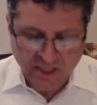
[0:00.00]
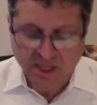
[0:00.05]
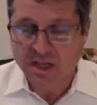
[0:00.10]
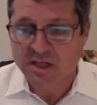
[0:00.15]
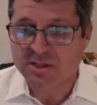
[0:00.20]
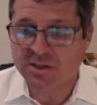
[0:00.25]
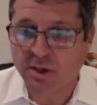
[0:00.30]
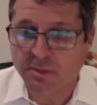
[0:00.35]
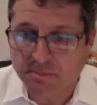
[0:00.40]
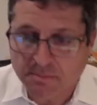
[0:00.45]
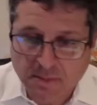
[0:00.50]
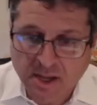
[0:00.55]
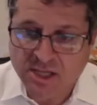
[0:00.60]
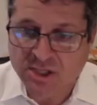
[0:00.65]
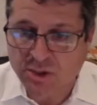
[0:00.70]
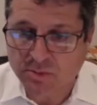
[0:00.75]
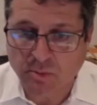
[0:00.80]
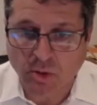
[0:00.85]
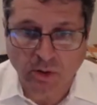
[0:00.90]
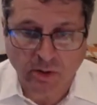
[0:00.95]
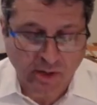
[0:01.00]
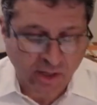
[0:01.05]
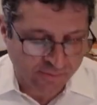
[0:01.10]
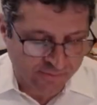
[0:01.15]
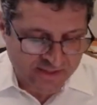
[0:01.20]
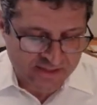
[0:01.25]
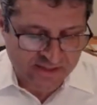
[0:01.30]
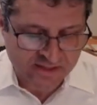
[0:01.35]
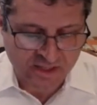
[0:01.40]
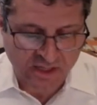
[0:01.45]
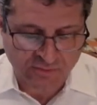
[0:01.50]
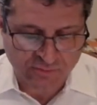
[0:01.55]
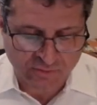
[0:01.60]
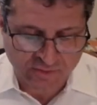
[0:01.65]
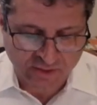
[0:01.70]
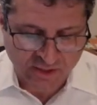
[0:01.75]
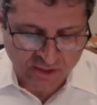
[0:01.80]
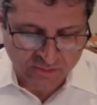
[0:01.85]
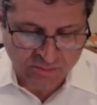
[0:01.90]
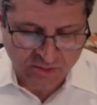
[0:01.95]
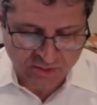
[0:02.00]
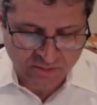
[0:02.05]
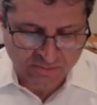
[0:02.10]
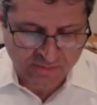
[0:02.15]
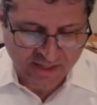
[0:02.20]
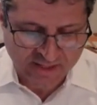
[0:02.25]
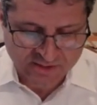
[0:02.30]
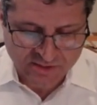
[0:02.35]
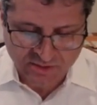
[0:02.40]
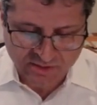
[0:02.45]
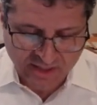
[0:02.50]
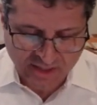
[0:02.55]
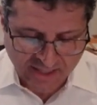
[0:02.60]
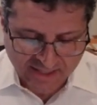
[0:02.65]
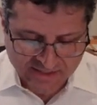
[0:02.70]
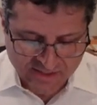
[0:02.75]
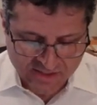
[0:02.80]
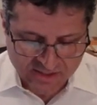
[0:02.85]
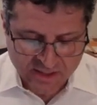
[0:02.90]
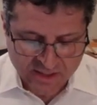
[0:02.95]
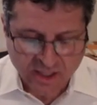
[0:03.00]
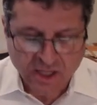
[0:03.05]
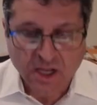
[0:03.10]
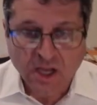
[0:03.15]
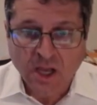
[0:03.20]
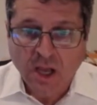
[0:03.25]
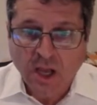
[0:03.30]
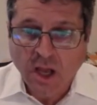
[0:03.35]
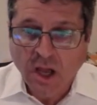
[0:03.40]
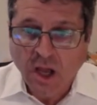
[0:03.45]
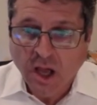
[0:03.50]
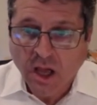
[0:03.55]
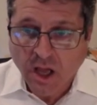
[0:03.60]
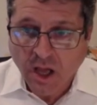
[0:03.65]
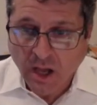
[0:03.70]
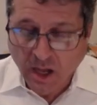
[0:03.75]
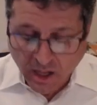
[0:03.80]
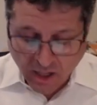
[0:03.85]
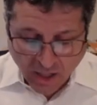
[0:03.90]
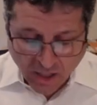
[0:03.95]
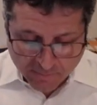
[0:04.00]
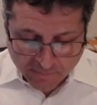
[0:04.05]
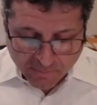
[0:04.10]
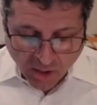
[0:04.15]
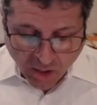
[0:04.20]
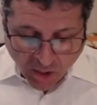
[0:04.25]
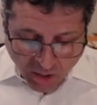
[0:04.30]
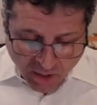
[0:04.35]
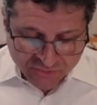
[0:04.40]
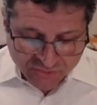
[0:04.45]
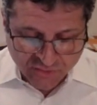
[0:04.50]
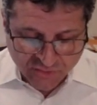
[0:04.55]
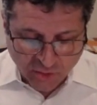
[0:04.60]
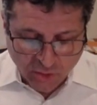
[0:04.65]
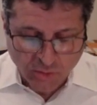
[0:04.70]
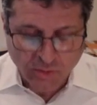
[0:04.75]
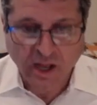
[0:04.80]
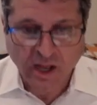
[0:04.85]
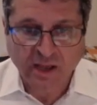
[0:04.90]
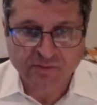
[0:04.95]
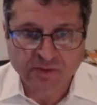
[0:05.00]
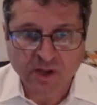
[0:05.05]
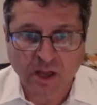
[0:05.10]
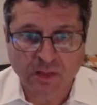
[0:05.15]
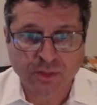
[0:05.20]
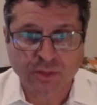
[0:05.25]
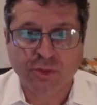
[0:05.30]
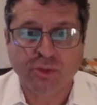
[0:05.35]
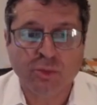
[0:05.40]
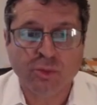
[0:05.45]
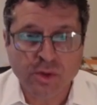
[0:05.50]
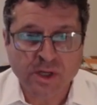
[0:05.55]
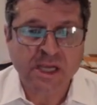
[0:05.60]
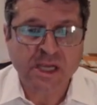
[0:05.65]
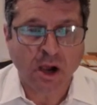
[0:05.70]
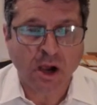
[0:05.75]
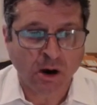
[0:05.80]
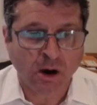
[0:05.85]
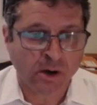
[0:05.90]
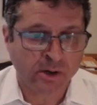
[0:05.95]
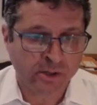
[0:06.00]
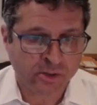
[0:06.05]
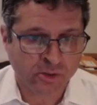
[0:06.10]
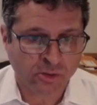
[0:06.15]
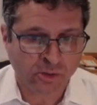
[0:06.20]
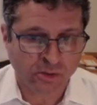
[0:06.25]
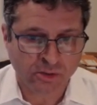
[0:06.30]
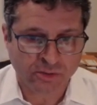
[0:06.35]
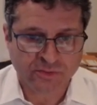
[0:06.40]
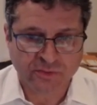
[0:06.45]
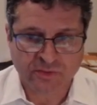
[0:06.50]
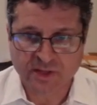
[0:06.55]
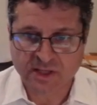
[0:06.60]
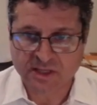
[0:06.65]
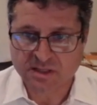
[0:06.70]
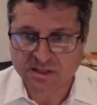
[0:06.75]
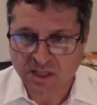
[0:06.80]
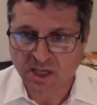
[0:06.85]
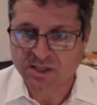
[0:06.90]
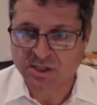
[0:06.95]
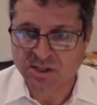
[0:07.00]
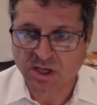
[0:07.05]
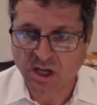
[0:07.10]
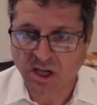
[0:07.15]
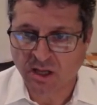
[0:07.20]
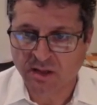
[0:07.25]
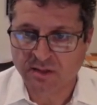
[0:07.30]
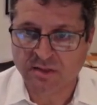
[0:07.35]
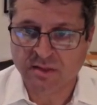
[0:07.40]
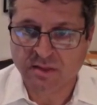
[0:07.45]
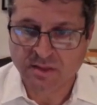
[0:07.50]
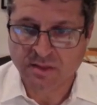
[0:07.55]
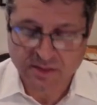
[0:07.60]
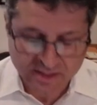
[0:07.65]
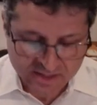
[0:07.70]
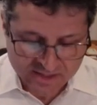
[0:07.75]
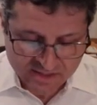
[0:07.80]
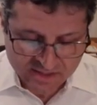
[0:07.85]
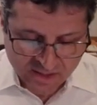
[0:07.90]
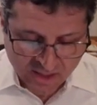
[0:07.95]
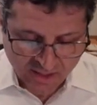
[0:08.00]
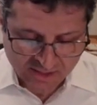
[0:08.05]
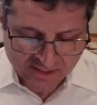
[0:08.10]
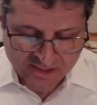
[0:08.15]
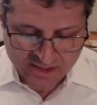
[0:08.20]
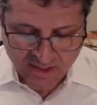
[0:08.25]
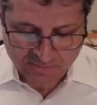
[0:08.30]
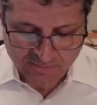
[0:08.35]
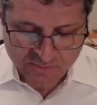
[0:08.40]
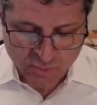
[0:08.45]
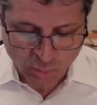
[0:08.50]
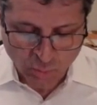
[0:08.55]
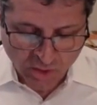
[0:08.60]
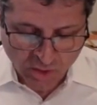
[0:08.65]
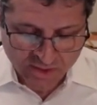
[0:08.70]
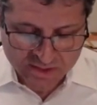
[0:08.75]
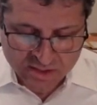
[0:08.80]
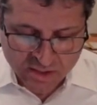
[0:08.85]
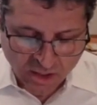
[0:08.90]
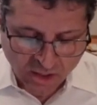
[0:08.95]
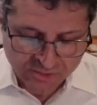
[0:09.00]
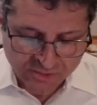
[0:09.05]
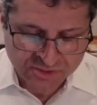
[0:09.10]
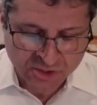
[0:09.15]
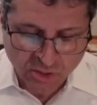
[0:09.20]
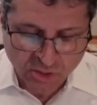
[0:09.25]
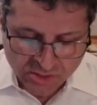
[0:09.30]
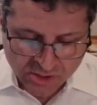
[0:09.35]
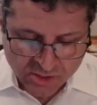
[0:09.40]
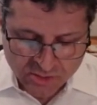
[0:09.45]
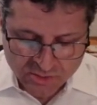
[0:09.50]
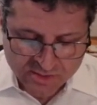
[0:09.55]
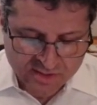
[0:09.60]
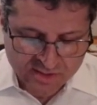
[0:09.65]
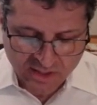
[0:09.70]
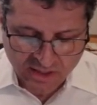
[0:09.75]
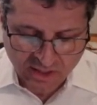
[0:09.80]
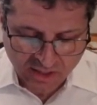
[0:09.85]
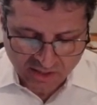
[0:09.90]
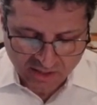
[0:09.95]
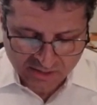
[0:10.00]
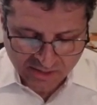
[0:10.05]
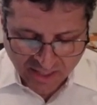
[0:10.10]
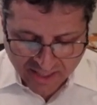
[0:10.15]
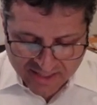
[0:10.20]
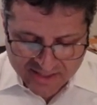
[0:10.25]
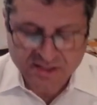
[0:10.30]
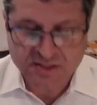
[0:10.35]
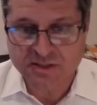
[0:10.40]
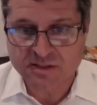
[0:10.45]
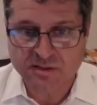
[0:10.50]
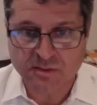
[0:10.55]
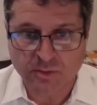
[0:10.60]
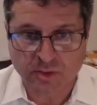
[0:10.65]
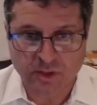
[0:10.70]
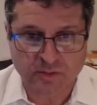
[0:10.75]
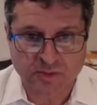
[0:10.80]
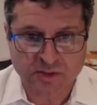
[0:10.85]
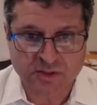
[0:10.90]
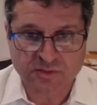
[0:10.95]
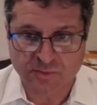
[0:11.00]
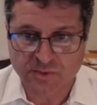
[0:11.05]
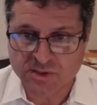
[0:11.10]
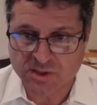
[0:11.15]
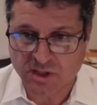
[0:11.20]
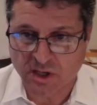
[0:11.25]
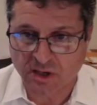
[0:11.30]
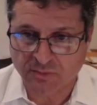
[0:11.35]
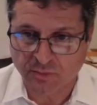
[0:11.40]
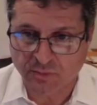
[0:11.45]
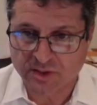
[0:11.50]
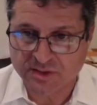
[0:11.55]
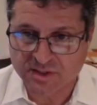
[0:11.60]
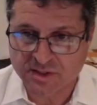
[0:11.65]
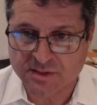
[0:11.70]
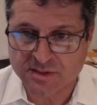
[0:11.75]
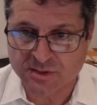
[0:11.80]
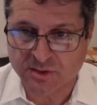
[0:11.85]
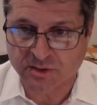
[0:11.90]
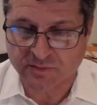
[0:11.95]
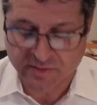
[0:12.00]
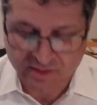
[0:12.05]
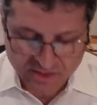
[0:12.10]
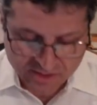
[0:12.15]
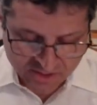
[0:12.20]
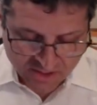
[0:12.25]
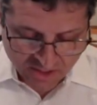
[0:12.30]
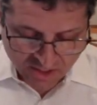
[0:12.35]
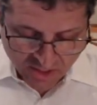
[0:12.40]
So much more on this stuff available in the master classes. Also, I've got 3 articles that touch on these concepts. One is called Don't Use License Agreements for Software as a Service.